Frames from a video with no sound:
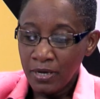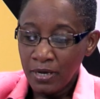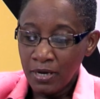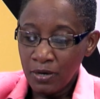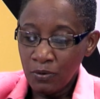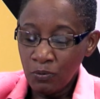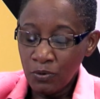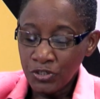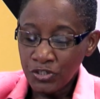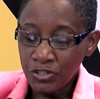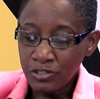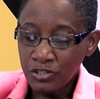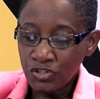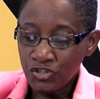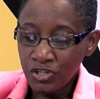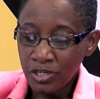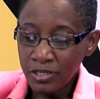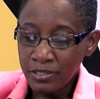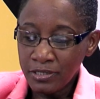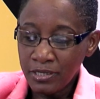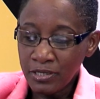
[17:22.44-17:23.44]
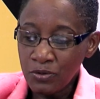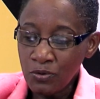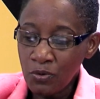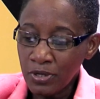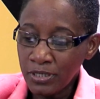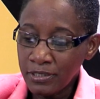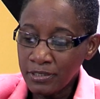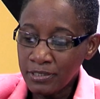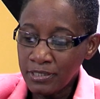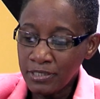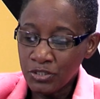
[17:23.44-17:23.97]
uh, which is gender
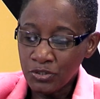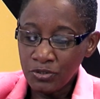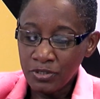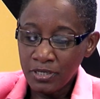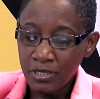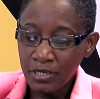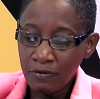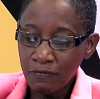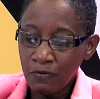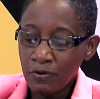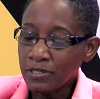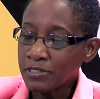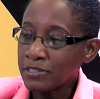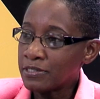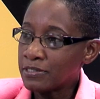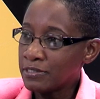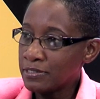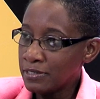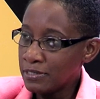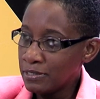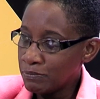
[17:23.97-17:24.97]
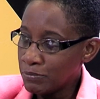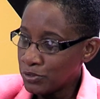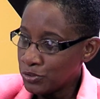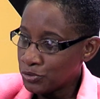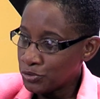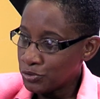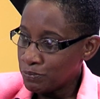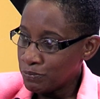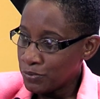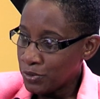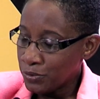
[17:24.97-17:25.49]
equality today for sustainable
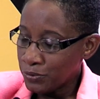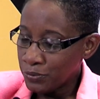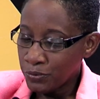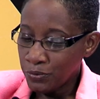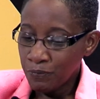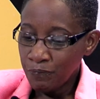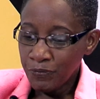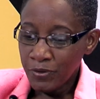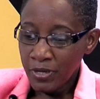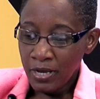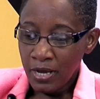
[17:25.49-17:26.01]
tomorrow,